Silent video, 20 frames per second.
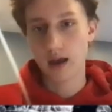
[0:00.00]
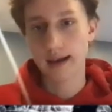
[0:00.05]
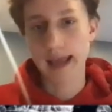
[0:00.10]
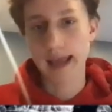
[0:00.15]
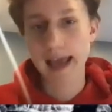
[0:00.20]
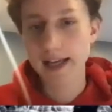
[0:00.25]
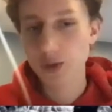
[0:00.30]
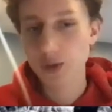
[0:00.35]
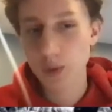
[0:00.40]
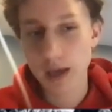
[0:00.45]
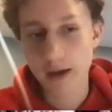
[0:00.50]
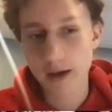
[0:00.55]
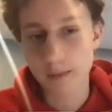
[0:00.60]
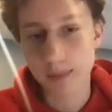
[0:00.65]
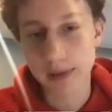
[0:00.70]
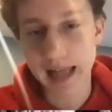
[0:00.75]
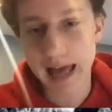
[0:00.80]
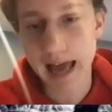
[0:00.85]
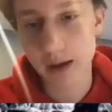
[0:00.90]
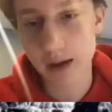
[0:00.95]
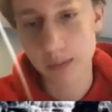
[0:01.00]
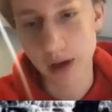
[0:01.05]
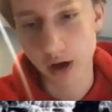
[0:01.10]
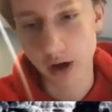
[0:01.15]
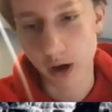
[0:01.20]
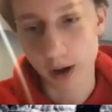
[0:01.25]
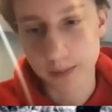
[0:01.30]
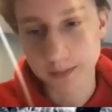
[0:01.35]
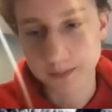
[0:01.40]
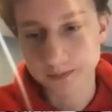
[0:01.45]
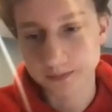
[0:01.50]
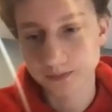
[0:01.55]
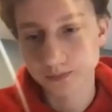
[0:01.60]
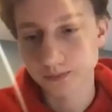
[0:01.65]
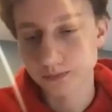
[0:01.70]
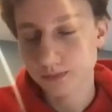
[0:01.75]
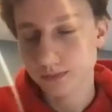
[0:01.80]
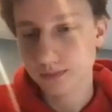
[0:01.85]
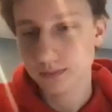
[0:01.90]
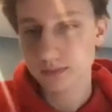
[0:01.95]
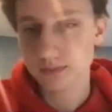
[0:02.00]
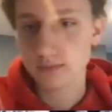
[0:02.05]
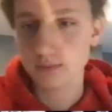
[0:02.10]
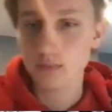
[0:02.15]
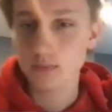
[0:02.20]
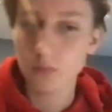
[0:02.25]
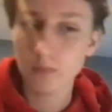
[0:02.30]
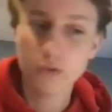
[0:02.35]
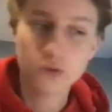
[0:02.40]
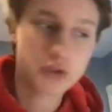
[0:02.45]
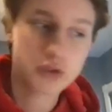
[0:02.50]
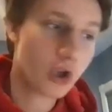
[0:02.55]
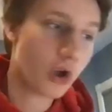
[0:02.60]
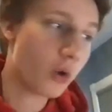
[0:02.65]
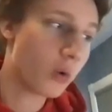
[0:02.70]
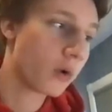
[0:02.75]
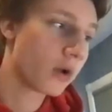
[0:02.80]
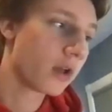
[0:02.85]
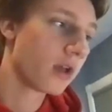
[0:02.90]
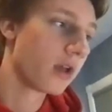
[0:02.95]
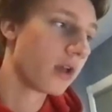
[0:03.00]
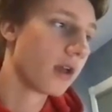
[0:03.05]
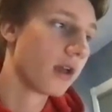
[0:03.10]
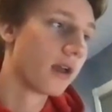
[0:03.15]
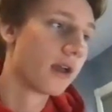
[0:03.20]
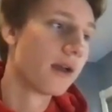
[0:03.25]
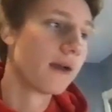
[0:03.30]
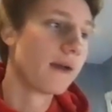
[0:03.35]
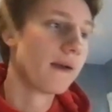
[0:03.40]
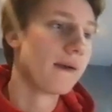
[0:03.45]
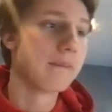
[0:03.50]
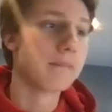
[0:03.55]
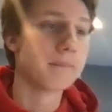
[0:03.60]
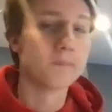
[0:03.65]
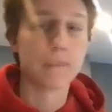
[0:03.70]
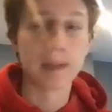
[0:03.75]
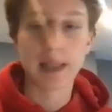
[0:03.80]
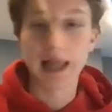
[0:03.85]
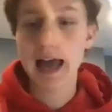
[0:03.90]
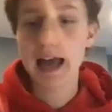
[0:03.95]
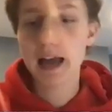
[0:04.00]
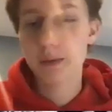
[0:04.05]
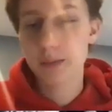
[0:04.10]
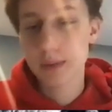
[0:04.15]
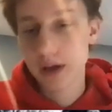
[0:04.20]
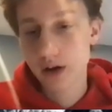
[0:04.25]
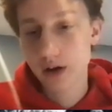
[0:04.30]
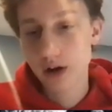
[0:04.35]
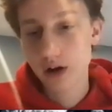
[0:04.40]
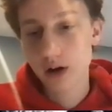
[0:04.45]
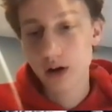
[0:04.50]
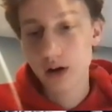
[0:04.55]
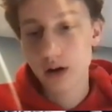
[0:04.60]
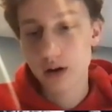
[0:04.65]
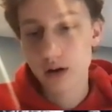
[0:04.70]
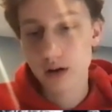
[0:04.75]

Next, we have Black Mirror. So, Black Mirror